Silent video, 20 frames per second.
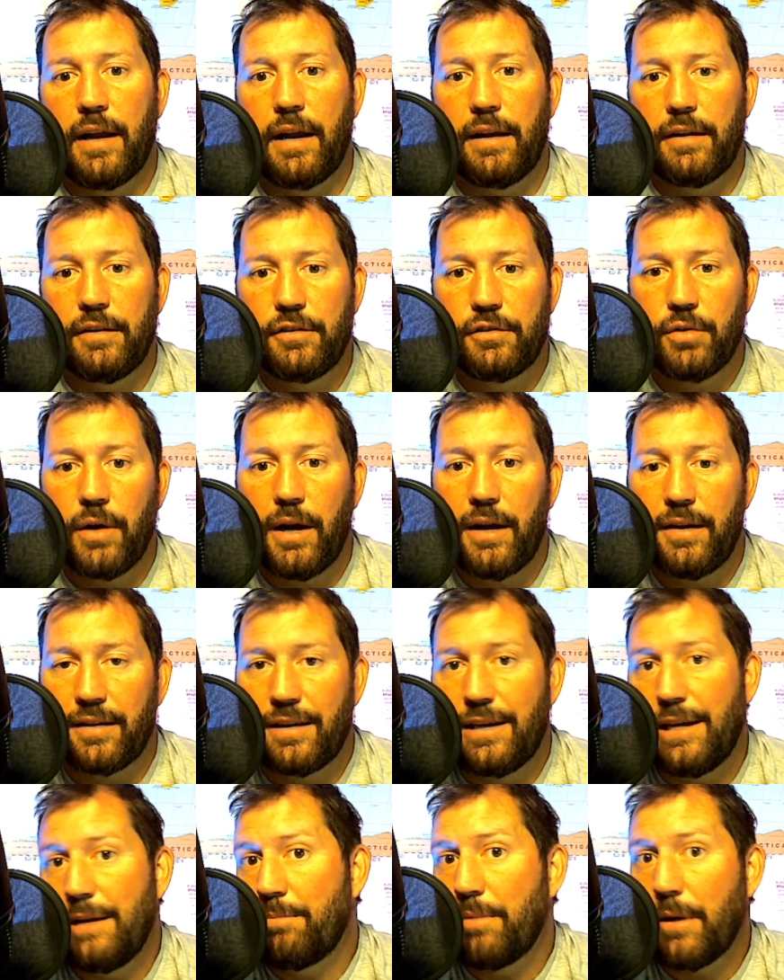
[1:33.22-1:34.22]
try to
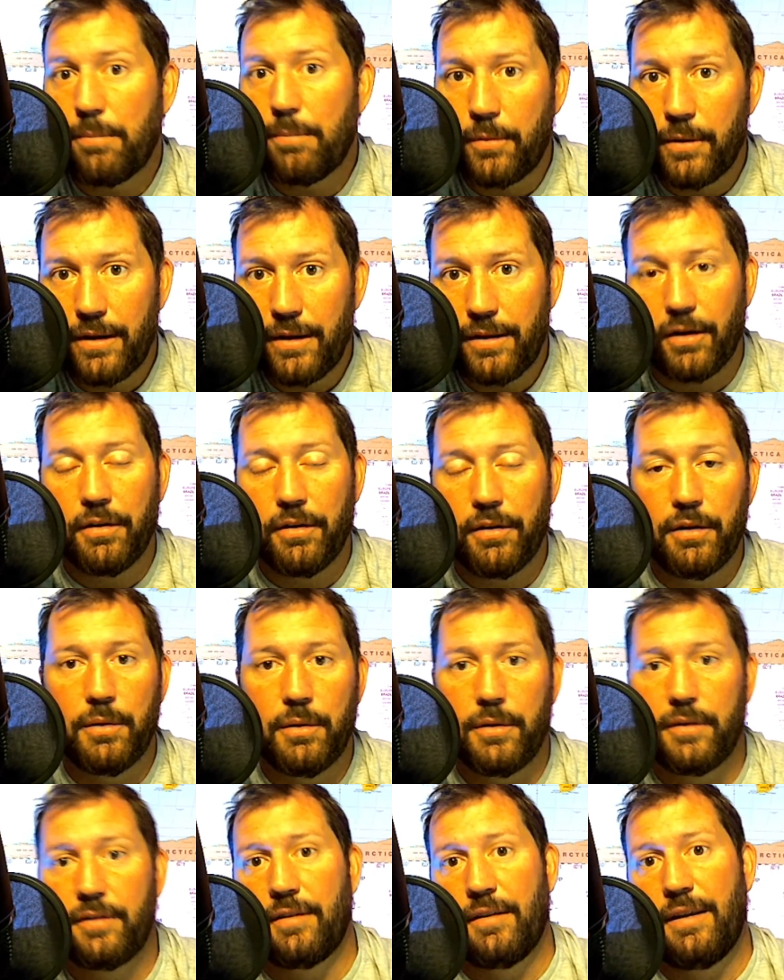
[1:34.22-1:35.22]
keep up with,
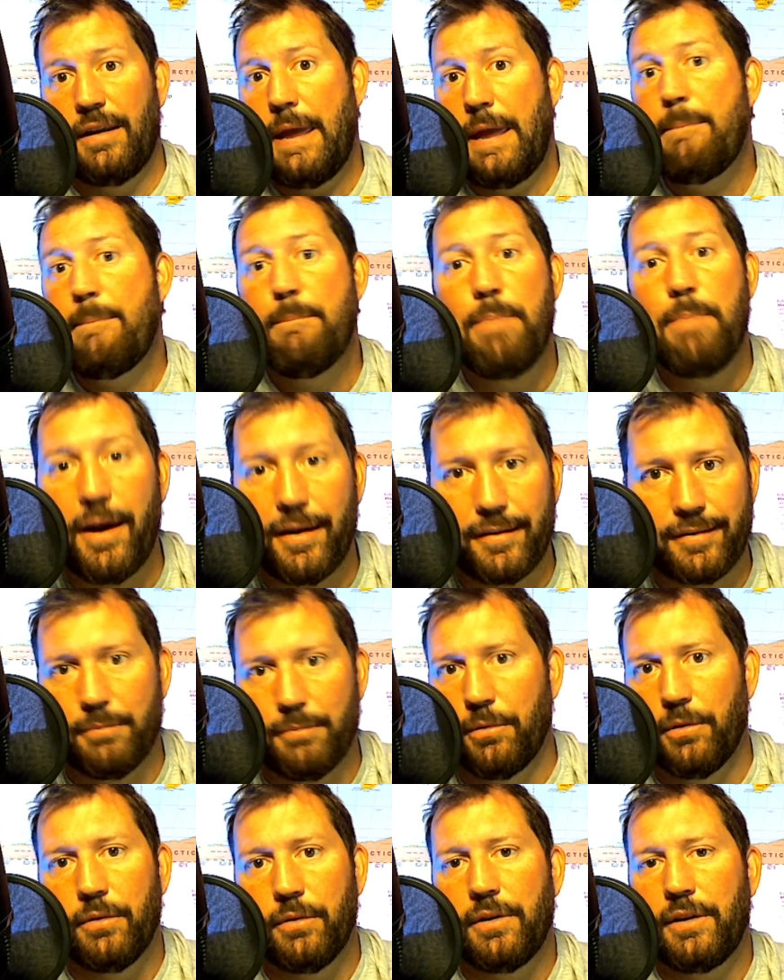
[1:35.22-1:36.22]
although it's
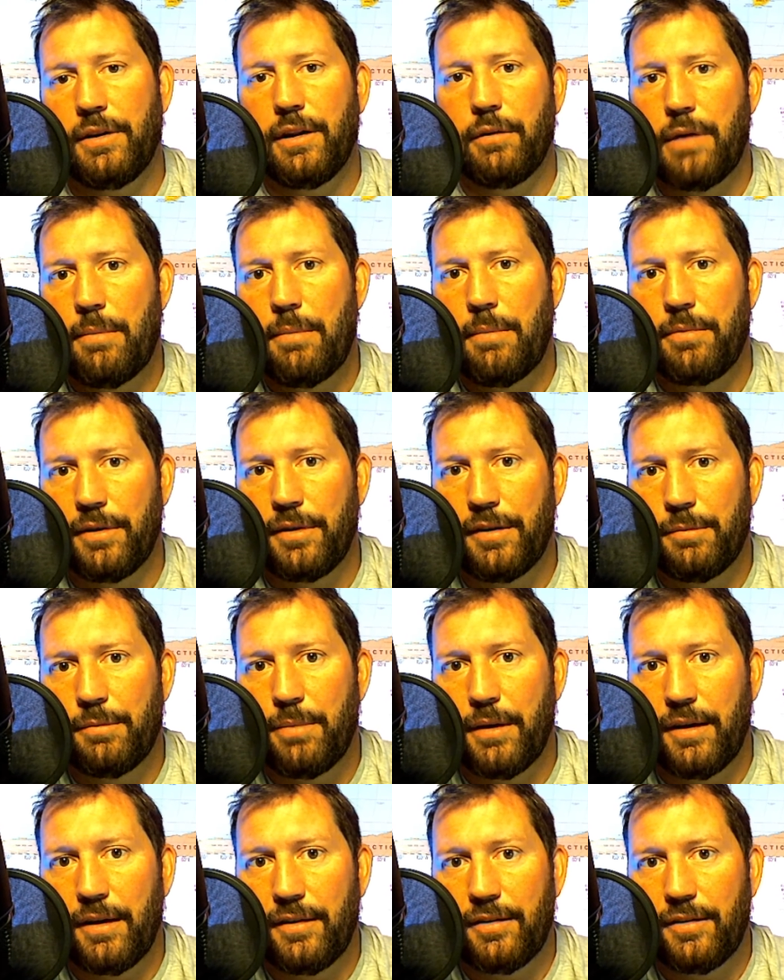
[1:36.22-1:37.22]
impossible in the Web3
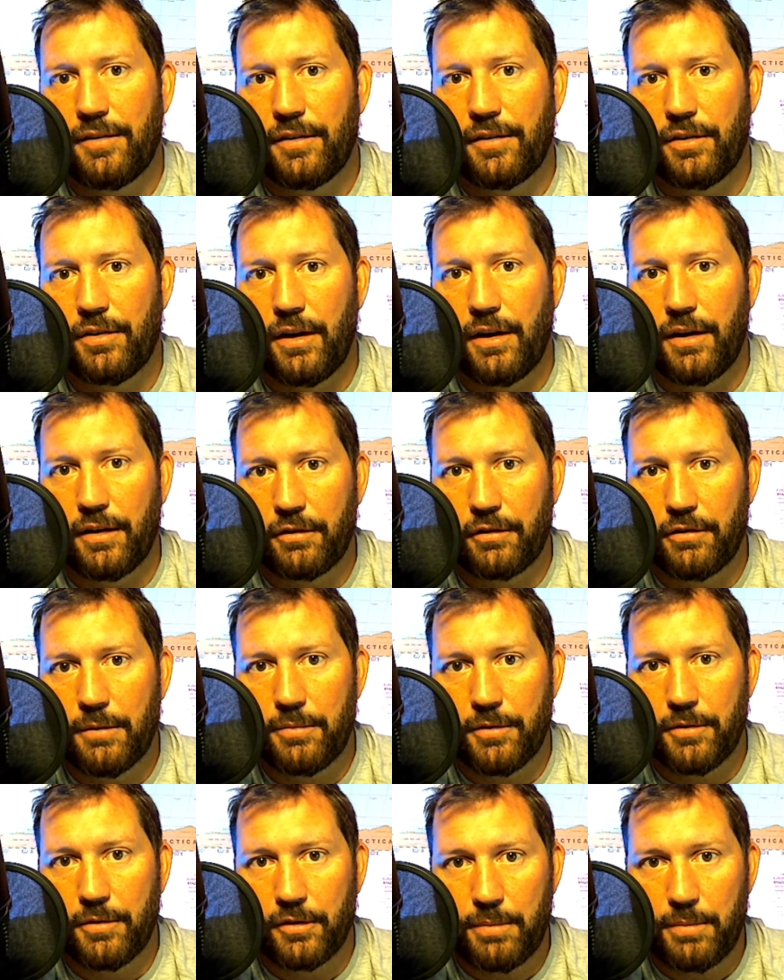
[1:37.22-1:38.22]
space, in the
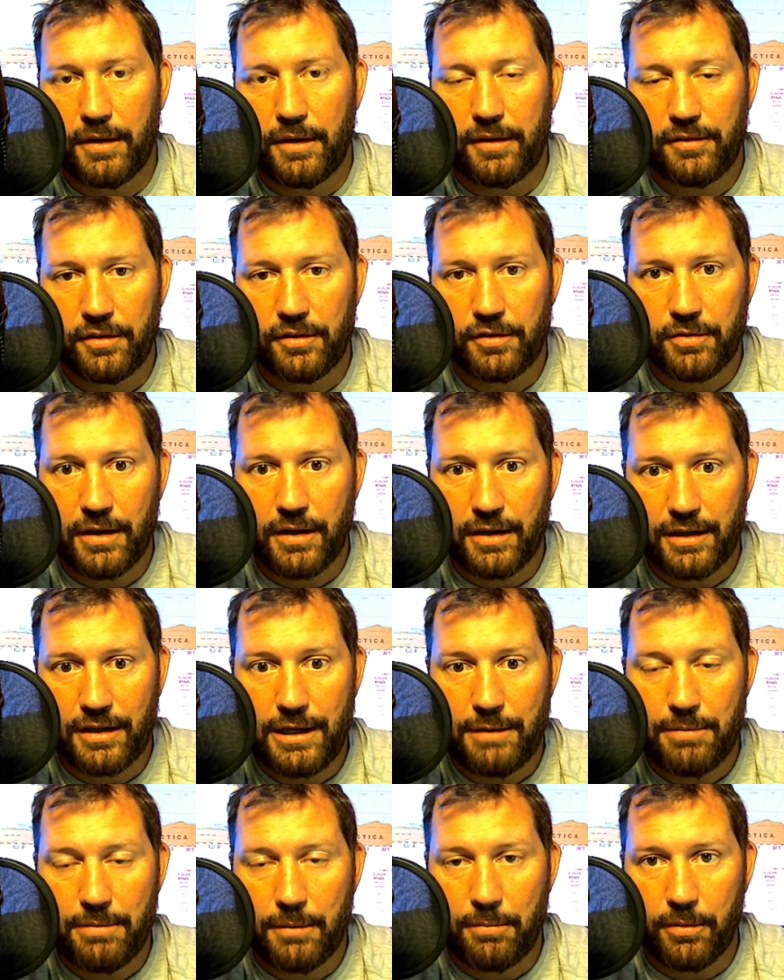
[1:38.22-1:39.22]
crypto space, to try to
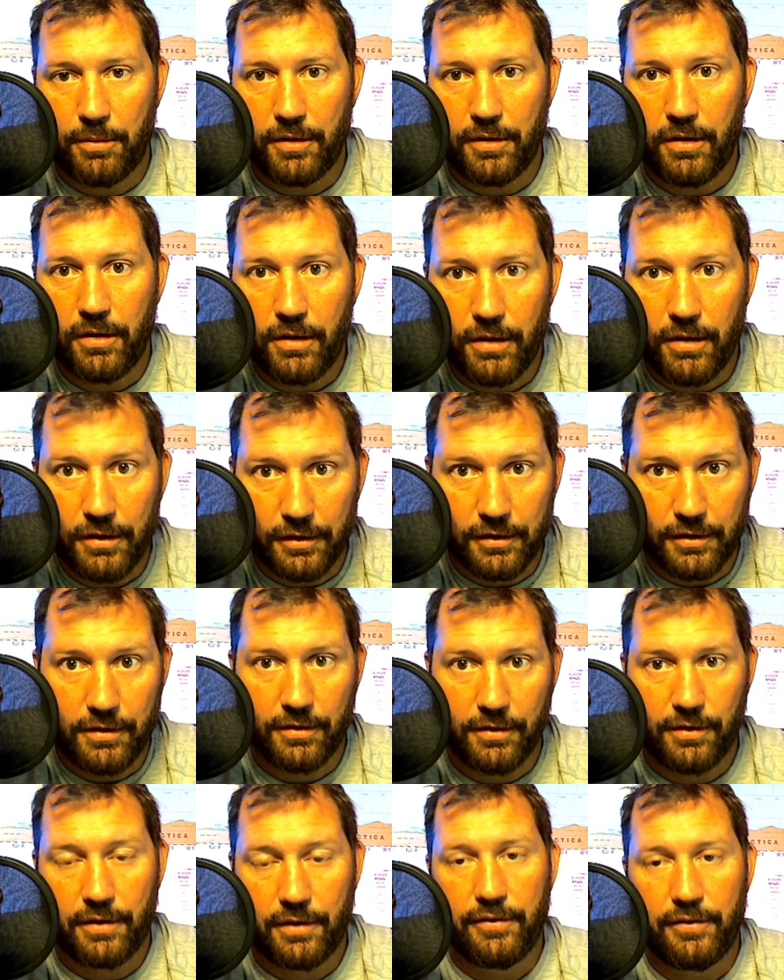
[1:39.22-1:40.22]
keep up with all the
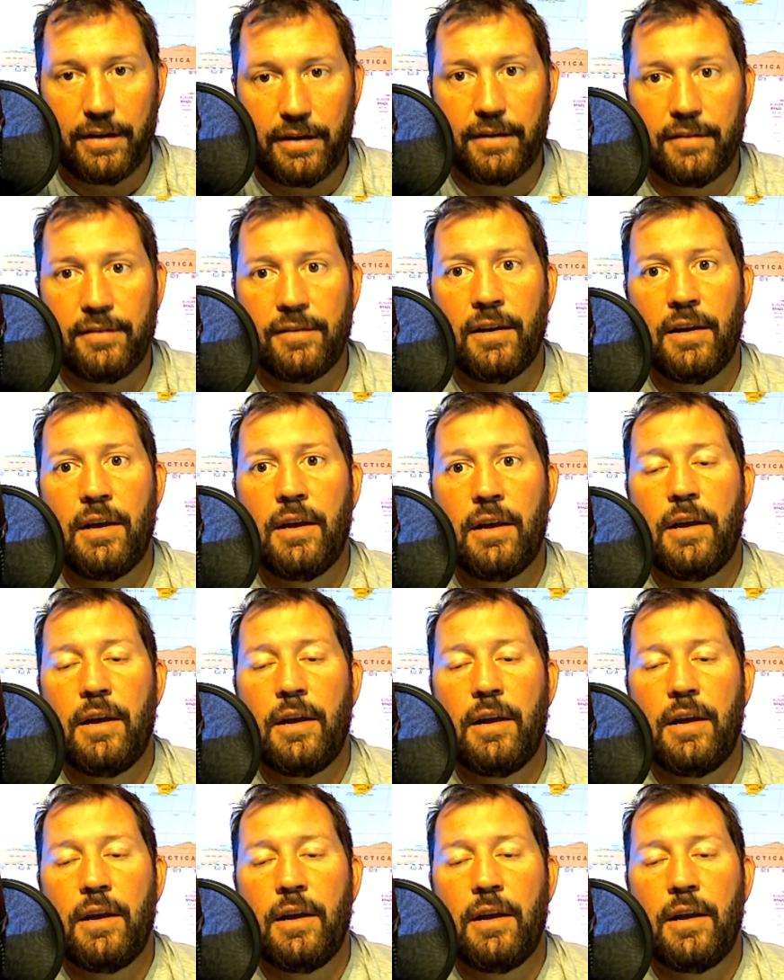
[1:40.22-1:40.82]
current events.